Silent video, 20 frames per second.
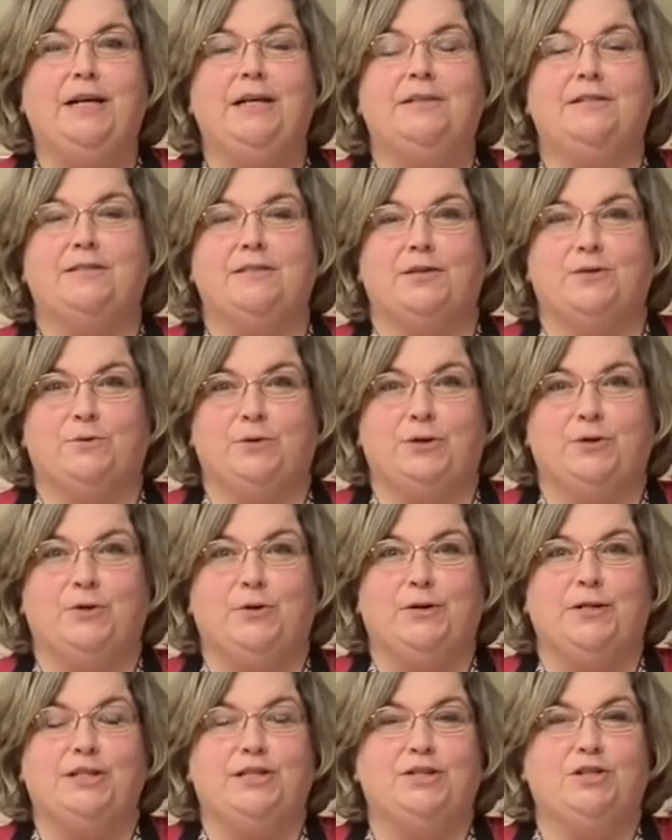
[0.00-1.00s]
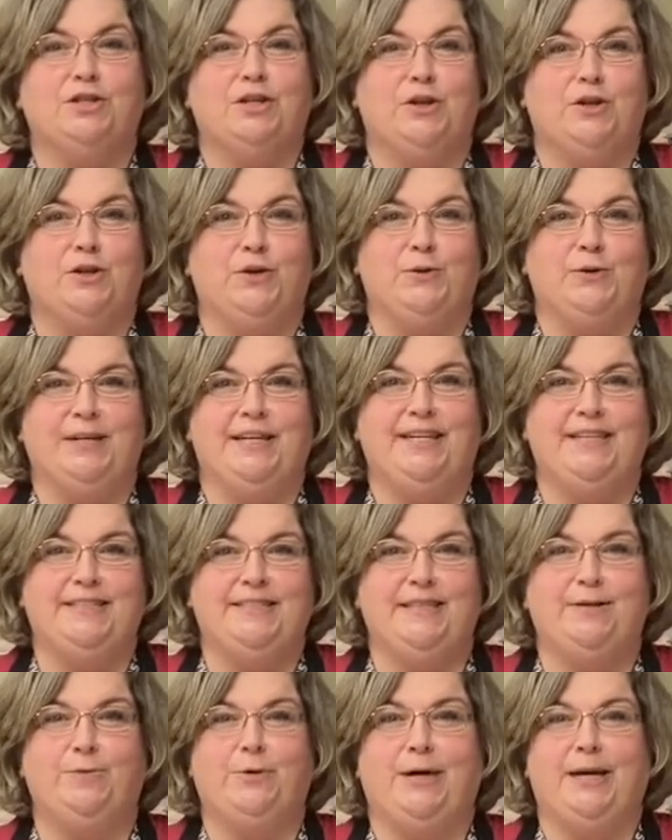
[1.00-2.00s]
So we're going to show you an
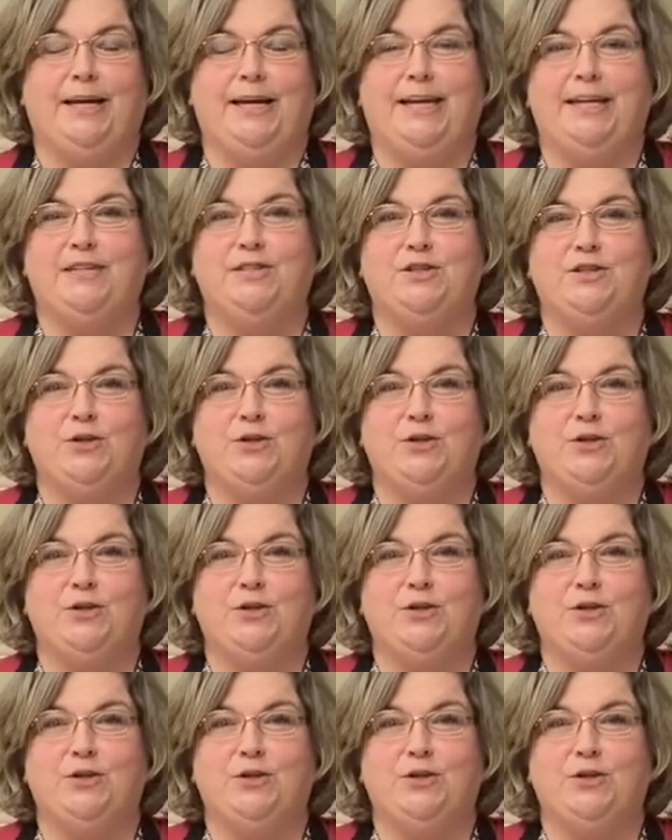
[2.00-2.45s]
easy way